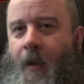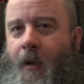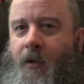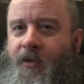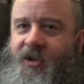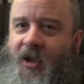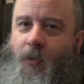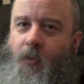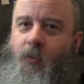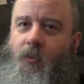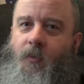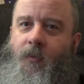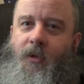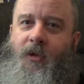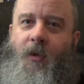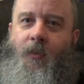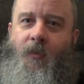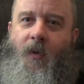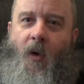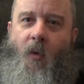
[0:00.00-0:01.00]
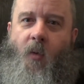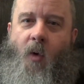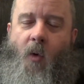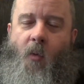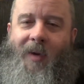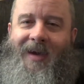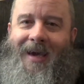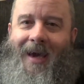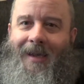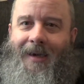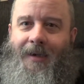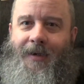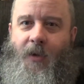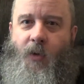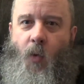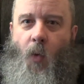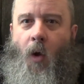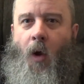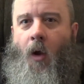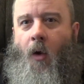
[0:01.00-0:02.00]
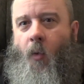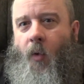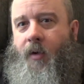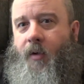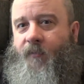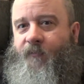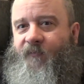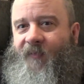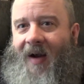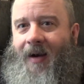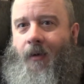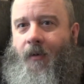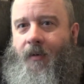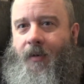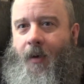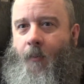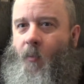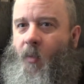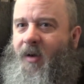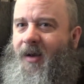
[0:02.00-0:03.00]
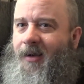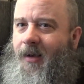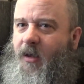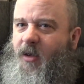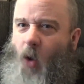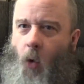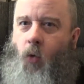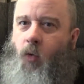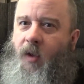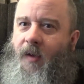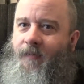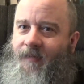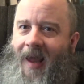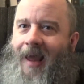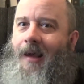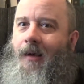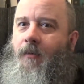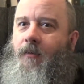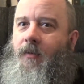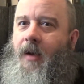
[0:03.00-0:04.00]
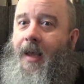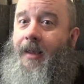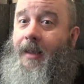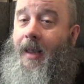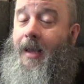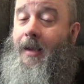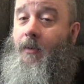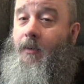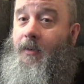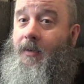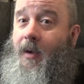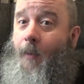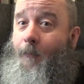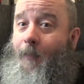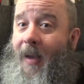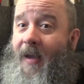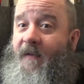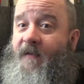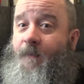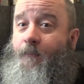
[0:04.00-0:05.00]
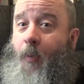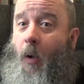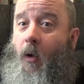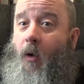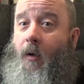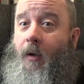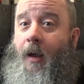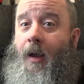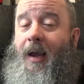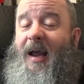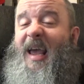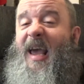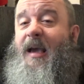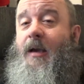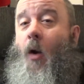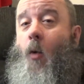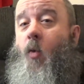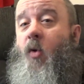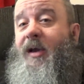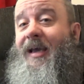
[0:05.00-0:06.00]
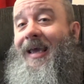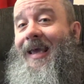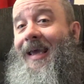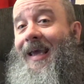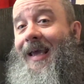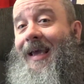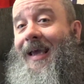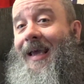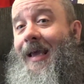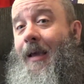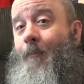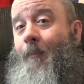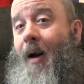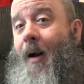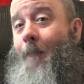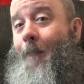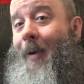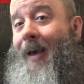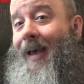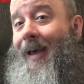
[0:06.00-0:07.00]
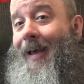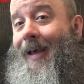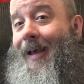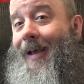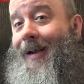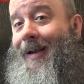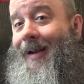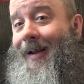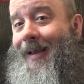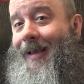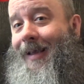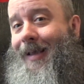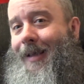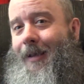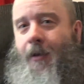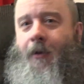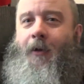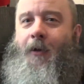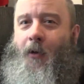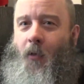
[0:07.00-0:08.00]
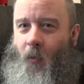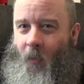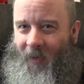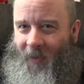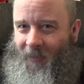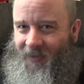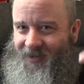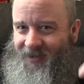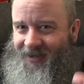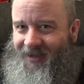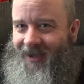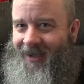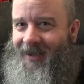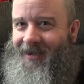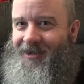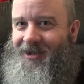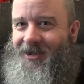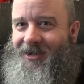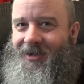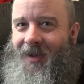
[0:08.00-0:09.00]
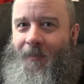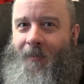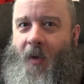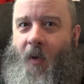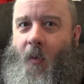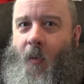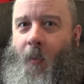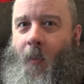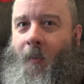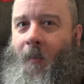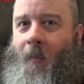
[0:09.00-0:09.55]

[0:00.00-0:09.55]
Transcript: So, you know what we gotta do. We're gonna fire it up, we're gonna cool it down, and then the best part, it gonna get in my belly. We will see in just a moment.